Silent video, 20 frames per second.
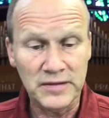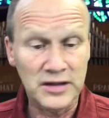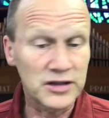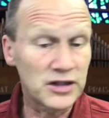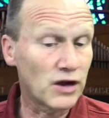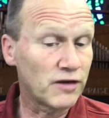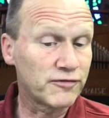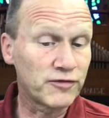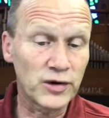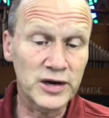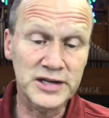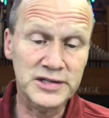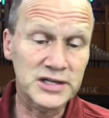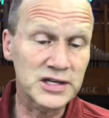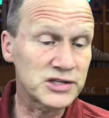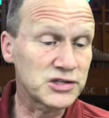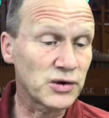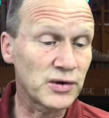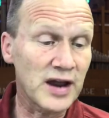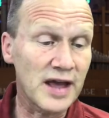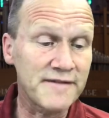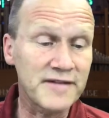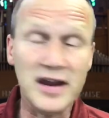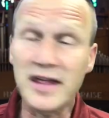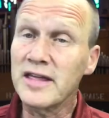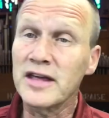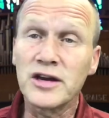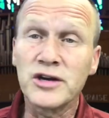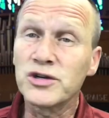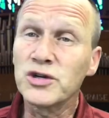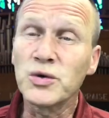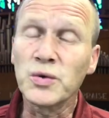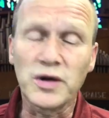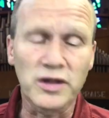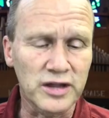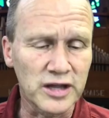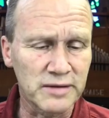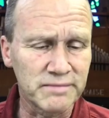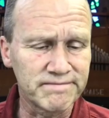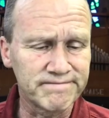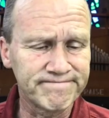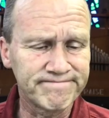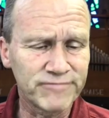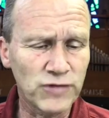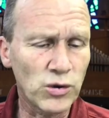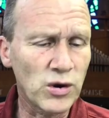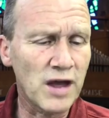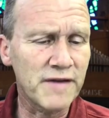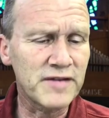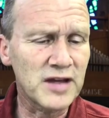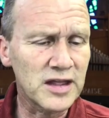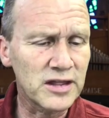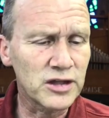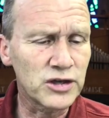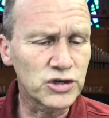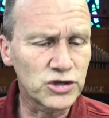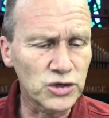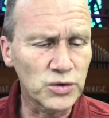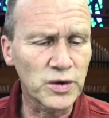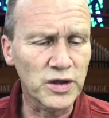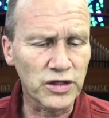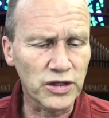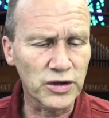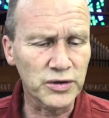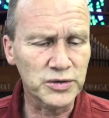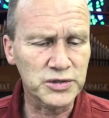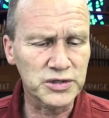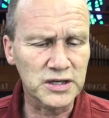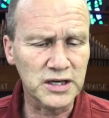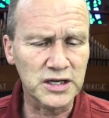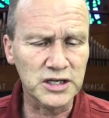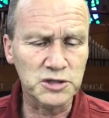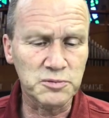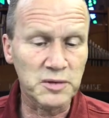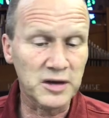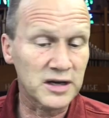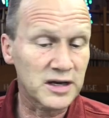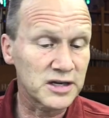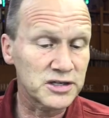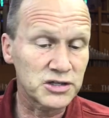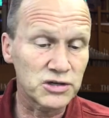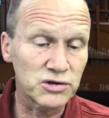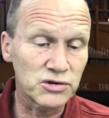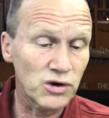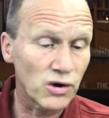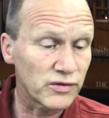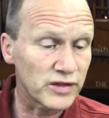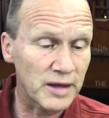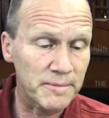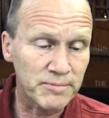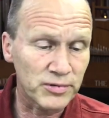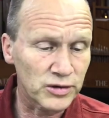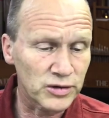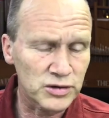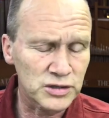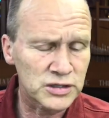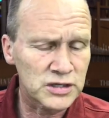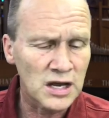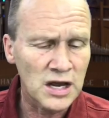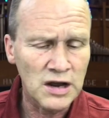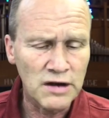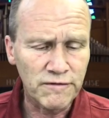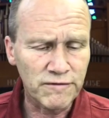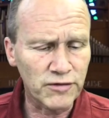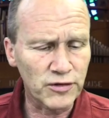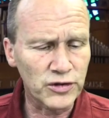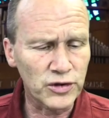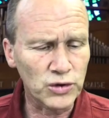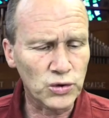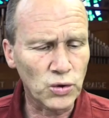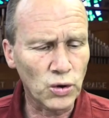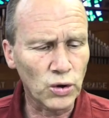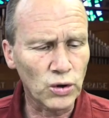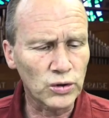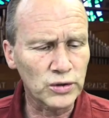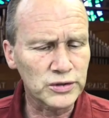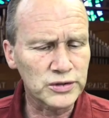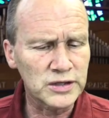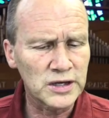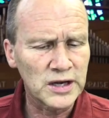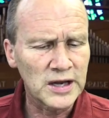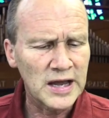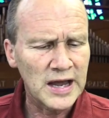Therefore, he says, don't have anything to do with them. Don't have anything to do with those things because you know they produce further quarrels.